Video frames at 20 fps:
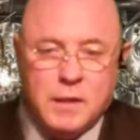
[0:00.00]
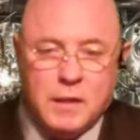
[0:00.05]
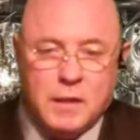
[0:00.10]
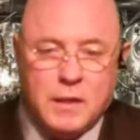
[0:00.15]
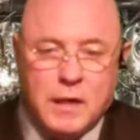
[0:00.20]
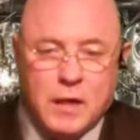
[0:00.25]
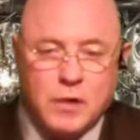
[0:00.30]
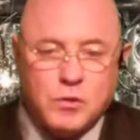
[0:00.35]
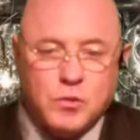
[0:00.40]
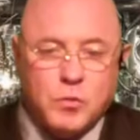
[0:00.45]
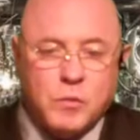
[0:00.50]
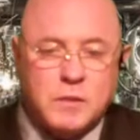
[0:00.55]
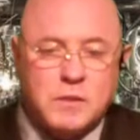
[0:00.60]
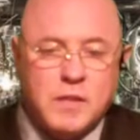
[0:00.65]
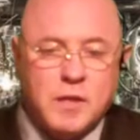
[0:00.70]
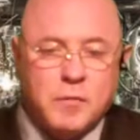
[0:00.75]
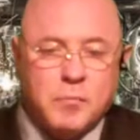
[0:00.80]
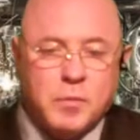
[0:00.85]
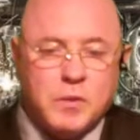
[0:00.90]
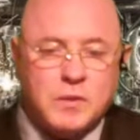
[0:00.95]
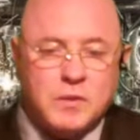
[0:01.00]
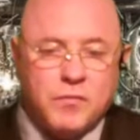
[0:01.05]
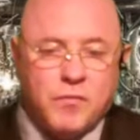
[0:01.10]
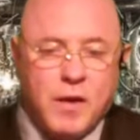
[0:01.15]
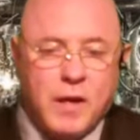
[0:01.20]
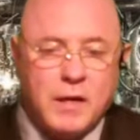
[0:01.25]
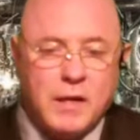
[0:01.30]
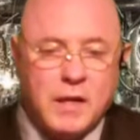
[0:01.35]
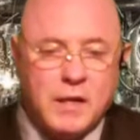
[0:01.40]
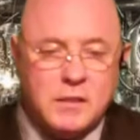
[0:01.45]
Accounts receivables
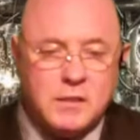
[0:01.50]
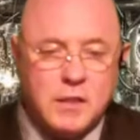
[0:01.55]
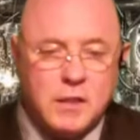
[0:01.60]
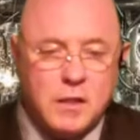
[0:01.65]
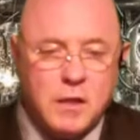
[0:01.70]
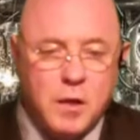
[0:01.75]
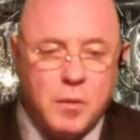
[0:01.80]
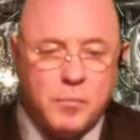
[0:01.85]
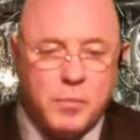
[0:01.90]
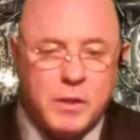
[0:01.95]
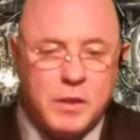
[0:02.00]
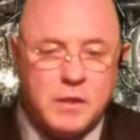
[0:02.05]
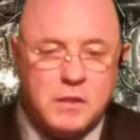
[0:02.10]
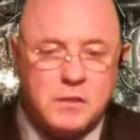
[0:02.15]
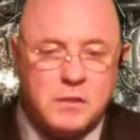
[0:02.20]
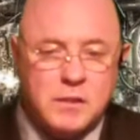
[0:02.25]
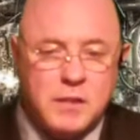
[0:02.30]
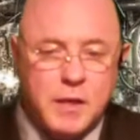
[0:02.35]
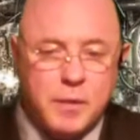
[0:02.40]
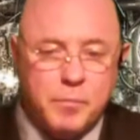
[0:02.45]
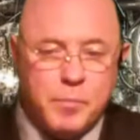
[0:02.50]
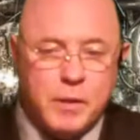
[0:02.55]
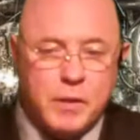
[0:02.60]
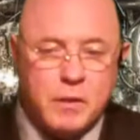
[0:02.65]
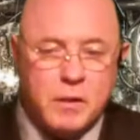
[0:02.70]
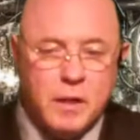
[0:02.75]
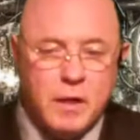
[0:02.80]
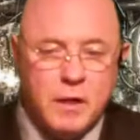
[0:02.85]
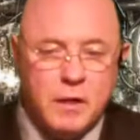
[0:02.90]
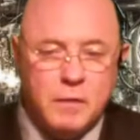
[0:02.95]
financing companies
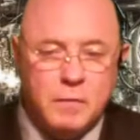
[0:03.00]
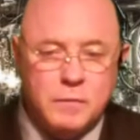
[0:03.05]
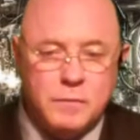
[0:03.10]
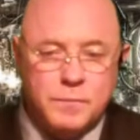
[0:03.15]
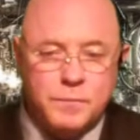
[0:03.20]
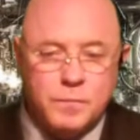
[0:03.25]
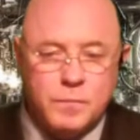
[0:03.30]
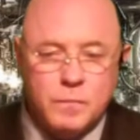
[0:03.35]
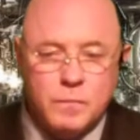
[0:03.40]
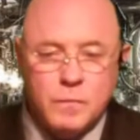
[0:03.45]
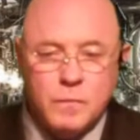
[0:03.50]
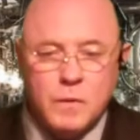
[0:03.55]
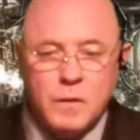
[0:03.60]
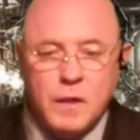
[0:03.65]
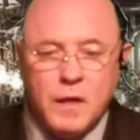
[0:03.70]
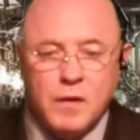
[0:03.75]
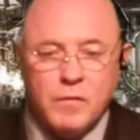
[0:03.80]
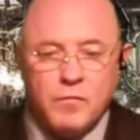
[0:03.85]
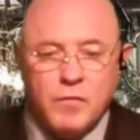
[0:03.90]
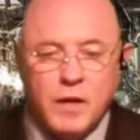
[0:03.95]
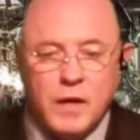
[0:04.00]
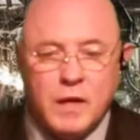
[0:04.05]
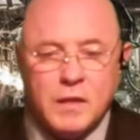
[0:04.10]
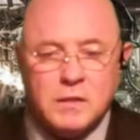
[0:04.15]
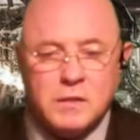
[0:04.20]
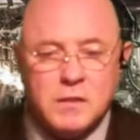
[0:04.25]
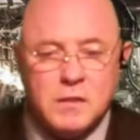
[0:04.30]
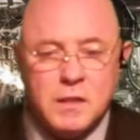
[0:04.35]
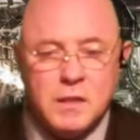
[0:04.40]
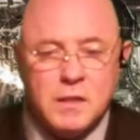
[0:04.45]
typically
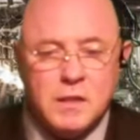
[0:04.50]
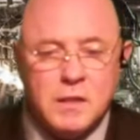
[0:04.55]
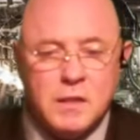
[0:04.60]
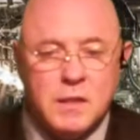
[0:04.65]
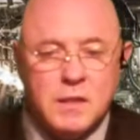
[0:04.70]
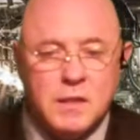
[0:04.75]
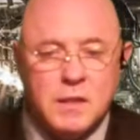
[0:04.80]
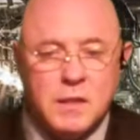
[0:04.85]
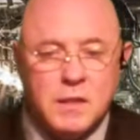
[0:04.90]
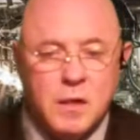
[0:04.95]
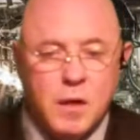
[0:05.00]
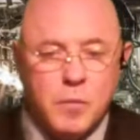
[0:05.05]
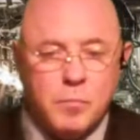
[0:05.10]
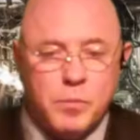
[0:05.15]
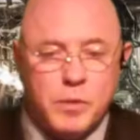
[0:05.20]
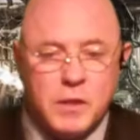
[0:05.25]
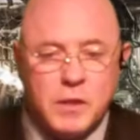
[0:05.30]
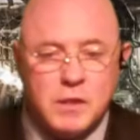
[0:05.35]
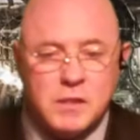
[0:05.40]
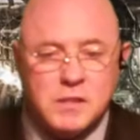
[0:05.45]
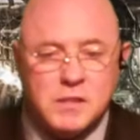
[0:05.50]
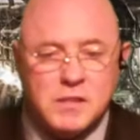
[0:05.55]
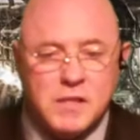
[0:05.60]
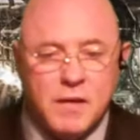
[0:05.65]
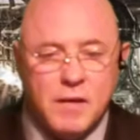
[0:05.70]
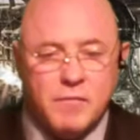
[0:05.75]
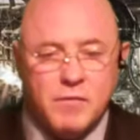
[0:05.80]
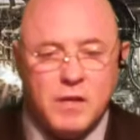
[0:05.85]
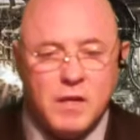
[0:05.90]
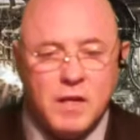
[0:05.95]
advance companies
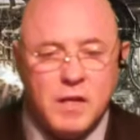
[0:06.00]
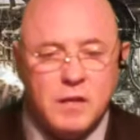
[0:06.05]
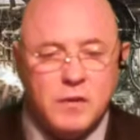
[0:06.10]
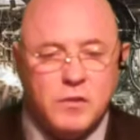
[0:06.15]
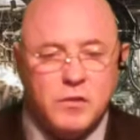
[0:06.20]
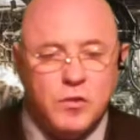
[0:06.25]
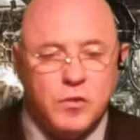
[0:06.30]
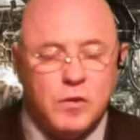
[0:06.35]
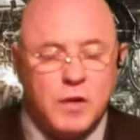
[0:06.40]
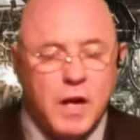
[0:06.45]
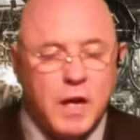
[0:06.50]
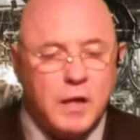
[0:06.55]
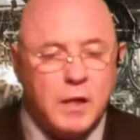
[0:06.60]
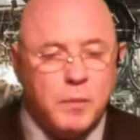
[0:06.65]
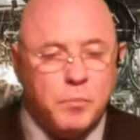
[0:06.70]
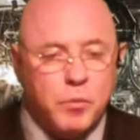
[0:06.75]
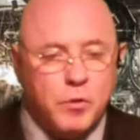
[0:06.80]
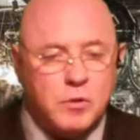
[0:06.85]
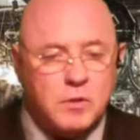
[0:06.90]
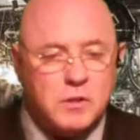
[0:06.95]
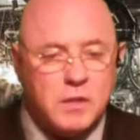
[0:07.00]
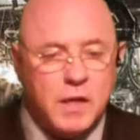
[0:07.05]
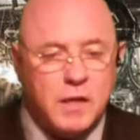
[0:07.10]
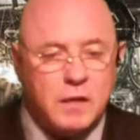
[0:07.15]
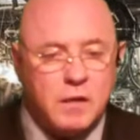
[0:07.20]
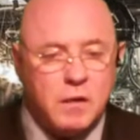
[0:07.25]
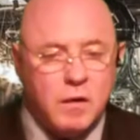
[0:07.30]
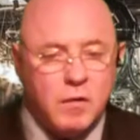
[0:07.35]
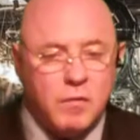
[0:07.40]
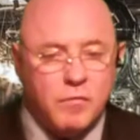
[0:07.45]
70 to
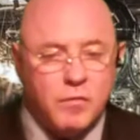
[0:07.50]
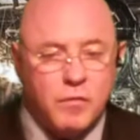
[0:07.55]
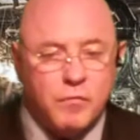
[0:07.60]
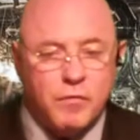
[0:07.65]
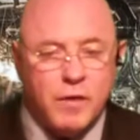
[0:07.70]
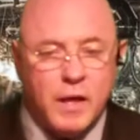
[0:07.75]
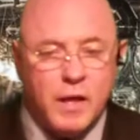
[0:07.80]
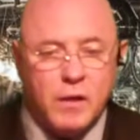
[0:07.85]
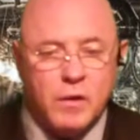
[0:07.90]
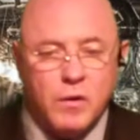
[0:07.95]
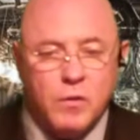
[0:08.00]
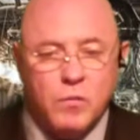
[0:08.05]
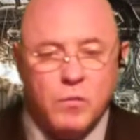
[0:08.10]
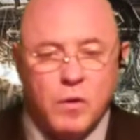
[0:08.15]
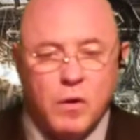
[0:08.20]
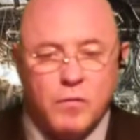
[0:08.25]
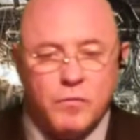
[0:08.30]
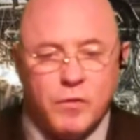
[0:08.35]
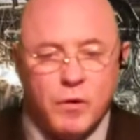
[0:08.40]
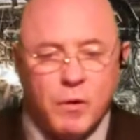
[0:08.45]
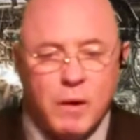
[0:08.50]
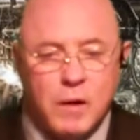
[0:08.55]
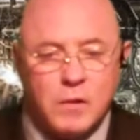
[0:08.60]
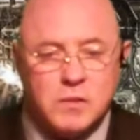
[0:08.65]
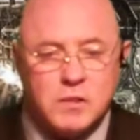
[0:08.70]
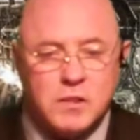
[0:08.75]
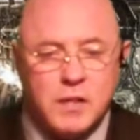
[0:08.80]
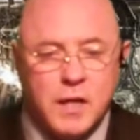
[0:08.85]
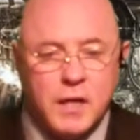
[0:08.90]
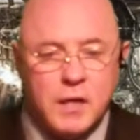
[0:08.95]
90% of the value of their
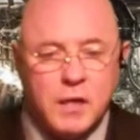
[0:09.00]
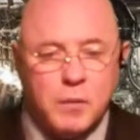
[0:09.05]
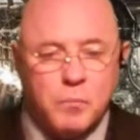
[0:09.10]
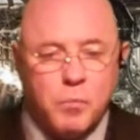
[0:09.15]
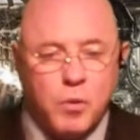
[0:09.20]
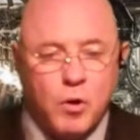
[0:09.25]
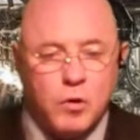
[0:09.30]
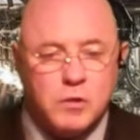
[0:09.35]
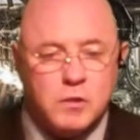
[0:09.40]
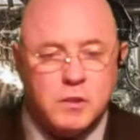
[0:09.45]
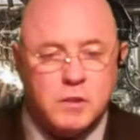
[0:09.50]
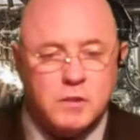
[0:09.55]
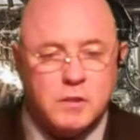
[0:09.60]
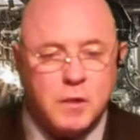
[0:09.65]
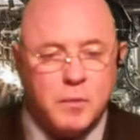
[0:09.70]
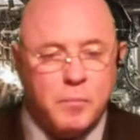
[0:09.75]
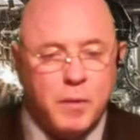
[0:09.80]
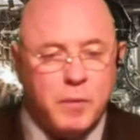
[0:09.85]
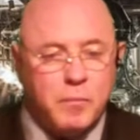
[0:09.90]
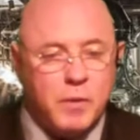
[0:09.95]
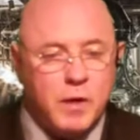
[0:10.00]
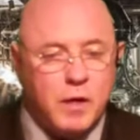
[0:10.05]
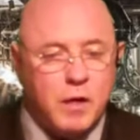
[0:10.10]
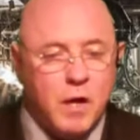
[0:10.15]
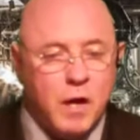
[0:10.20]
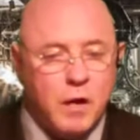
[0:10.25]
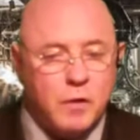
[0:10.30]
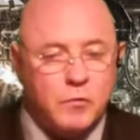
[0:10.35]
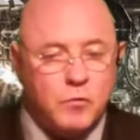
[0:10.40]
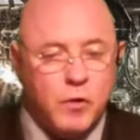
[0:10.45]
outstanding purchase commitment
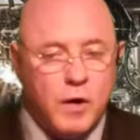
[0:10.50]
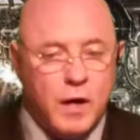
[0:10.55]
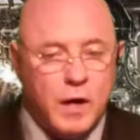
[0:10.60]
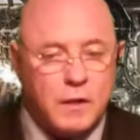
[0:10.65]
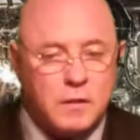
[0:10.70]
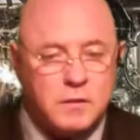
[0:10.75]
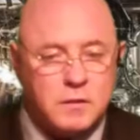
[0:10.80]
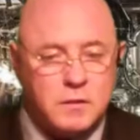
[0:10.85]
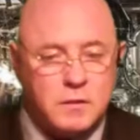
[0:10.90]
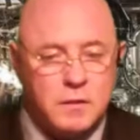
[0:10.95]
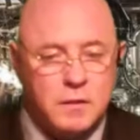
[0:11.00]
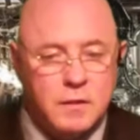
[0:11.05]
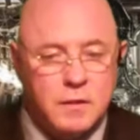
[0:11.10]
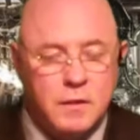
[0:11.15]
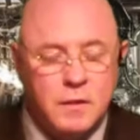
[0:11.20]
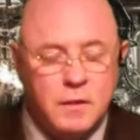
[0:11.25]
contracts.